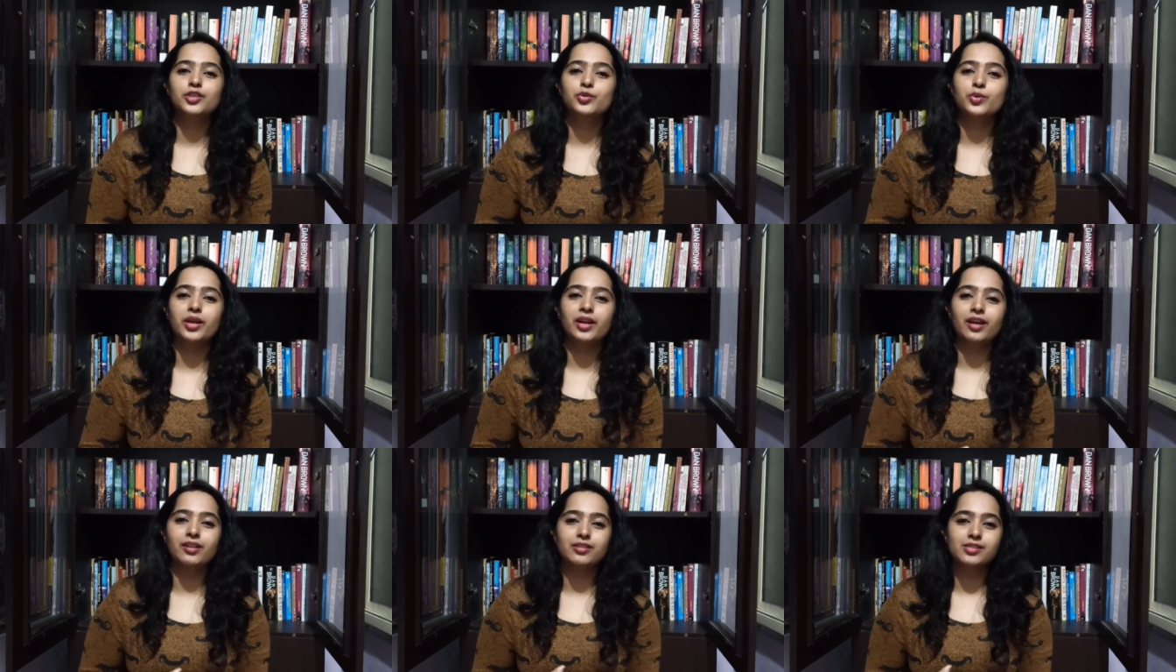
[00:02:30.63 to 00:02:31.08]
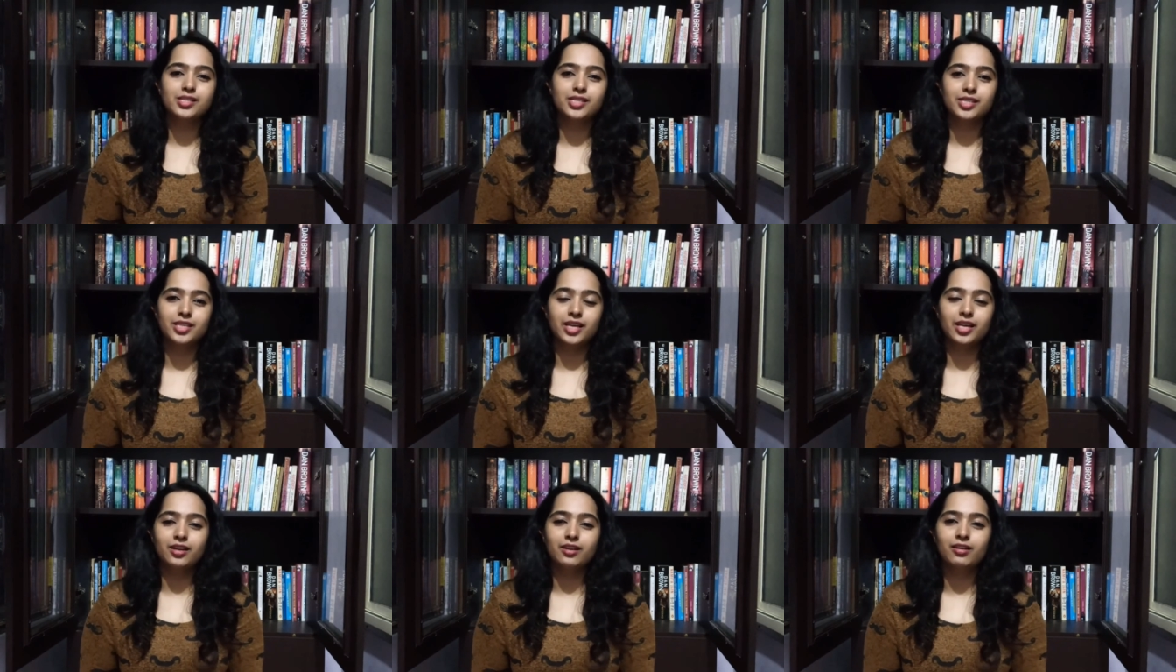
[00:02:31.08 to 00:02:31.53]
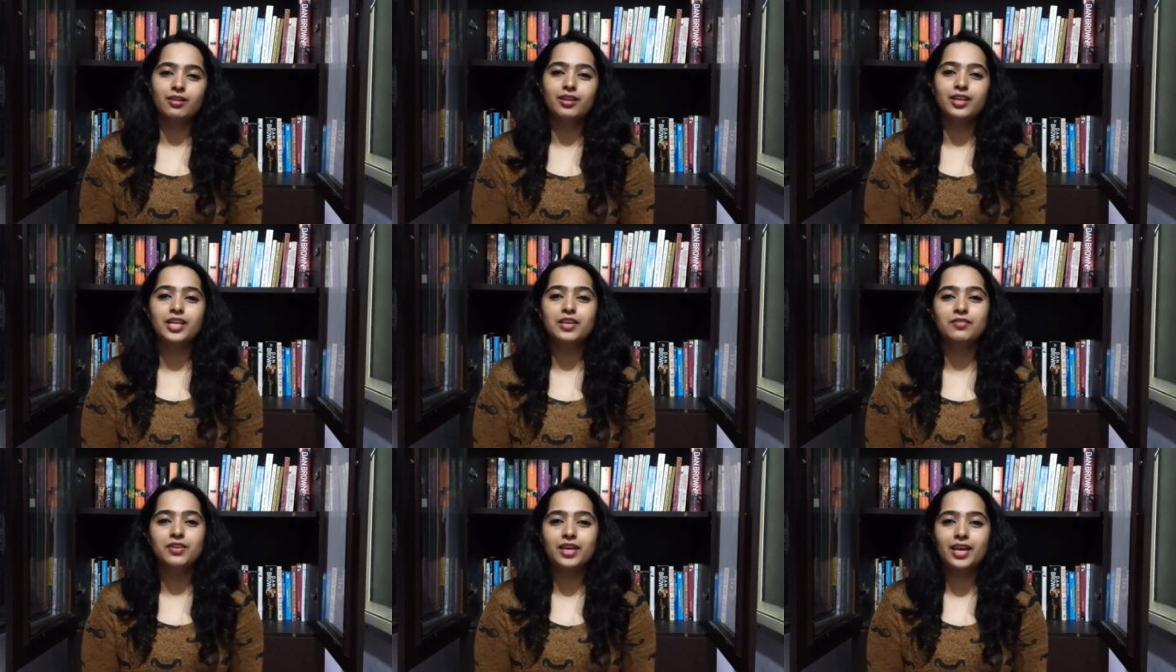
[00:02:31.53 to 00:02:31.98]
to another state,
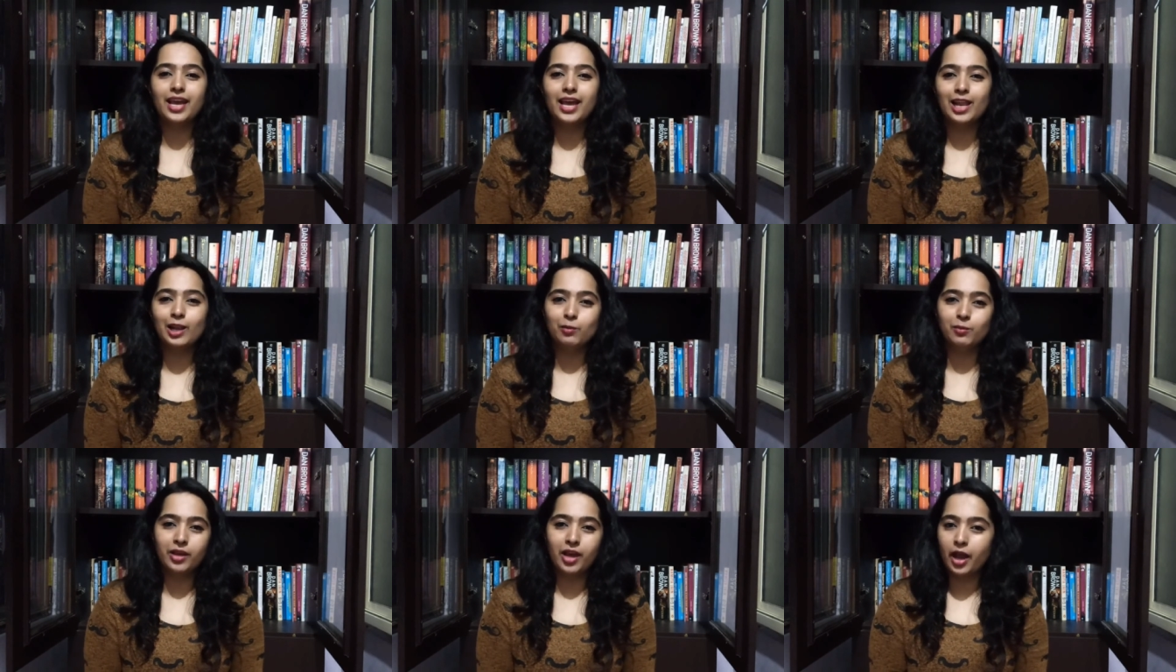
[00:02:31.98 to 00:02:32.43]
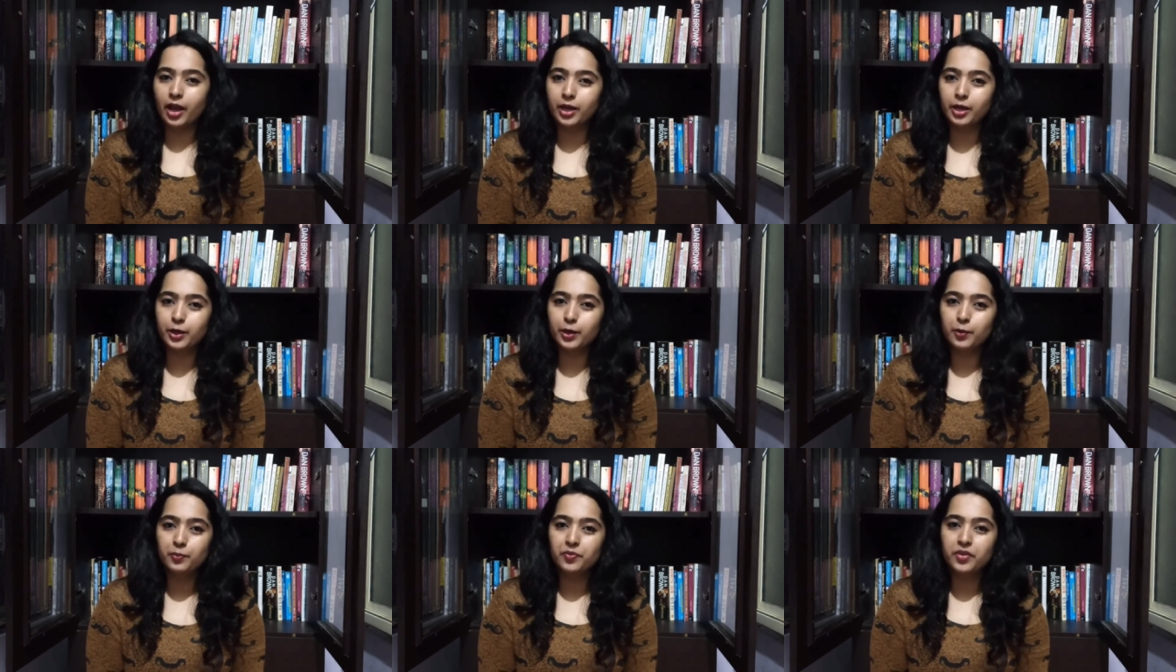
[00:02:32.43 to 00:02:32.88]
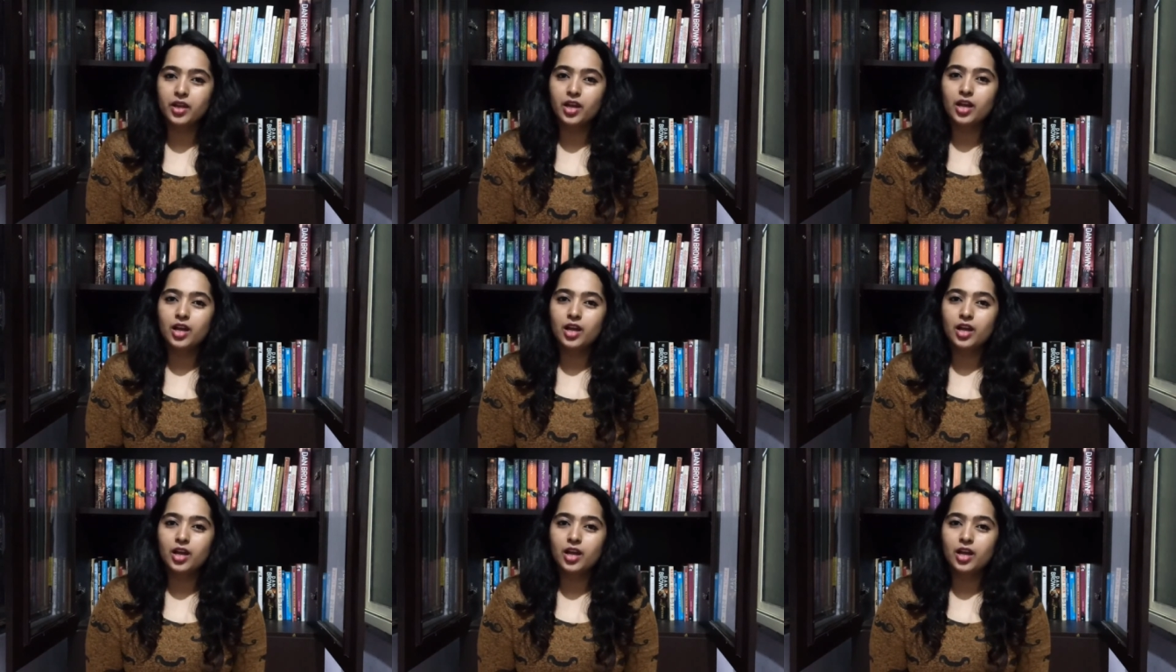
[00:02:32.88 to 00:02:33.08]
leaving Elle behind.